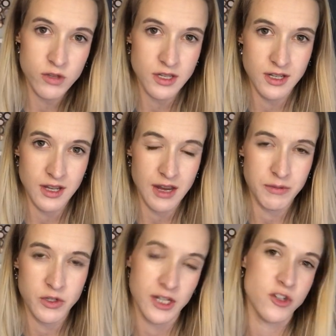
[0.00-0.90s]
the knee
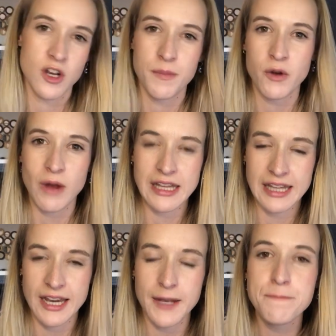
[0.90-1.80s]
amputation on my right
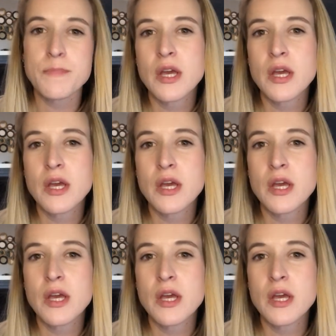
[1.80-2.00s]
leg.